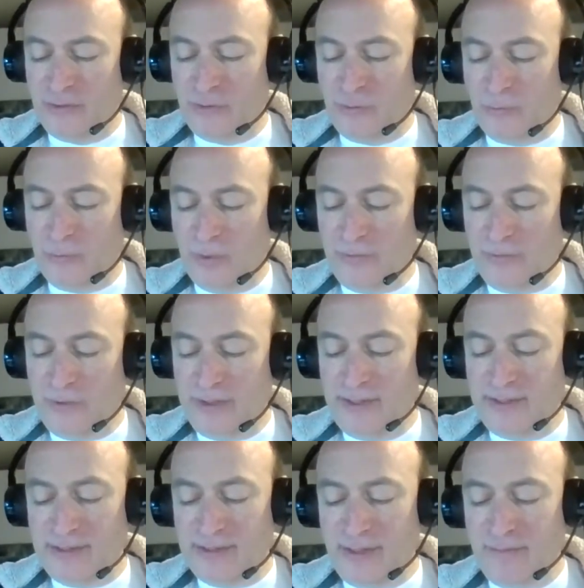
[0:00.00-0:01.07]
One with
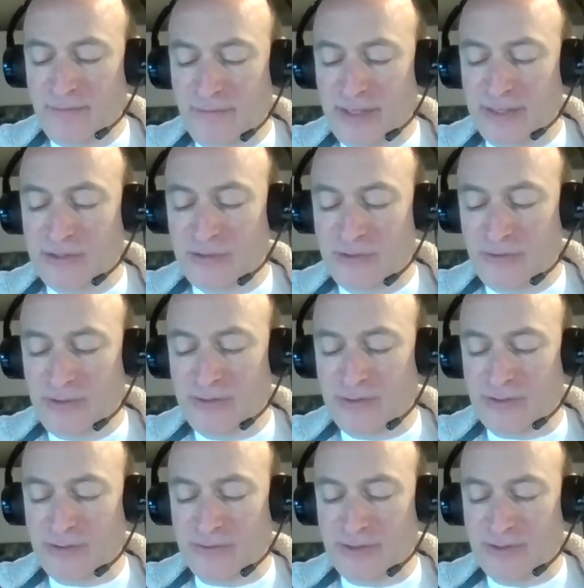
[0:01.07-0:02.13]
this steadfast
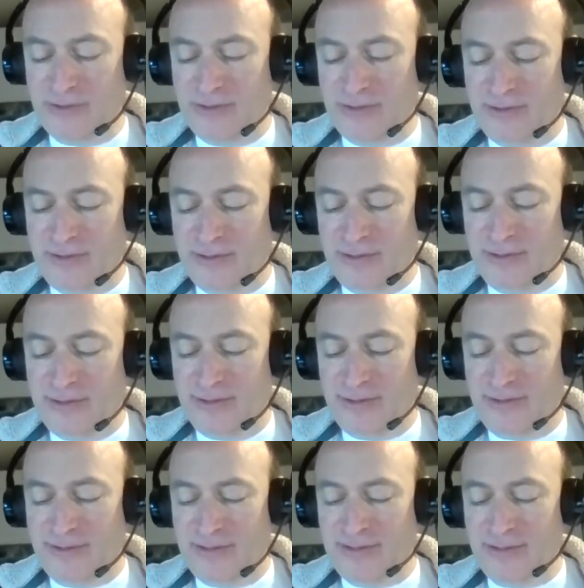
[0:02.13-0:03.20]
certitude
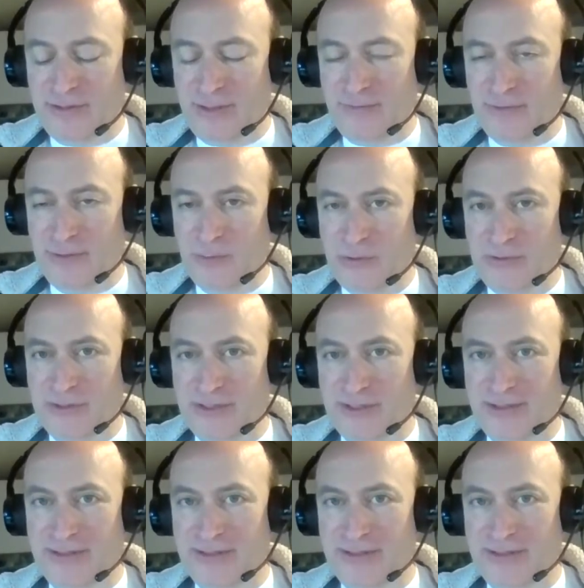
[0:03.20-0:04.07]
is a Jivan Mukta.